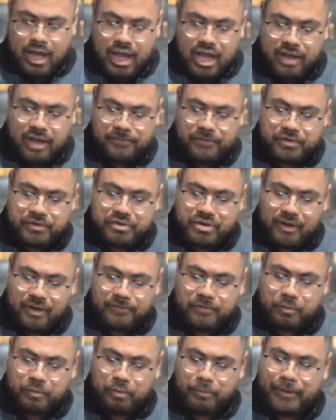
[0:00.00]
If you do not
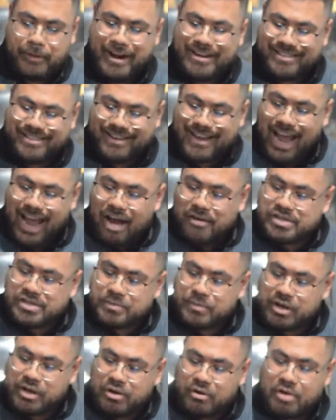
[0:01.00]
feel prepared, then how has it
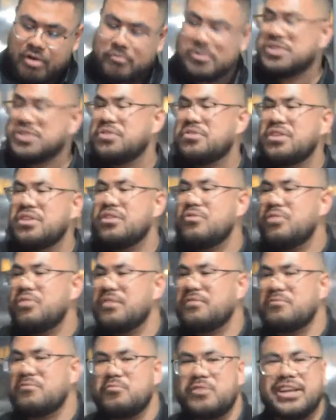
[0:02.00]
been going with turning away
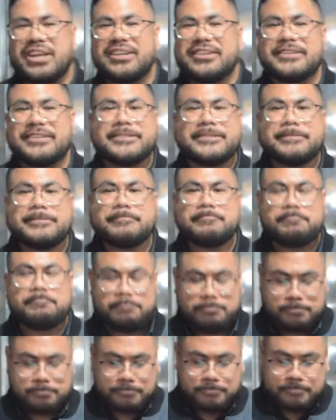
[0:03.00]
from wickedness?
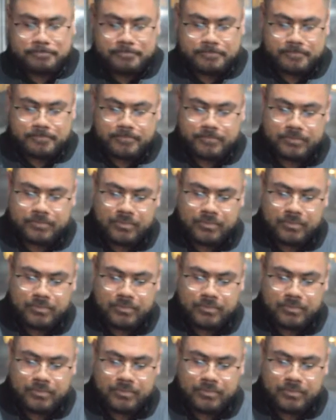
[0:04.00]
Mm-hmm.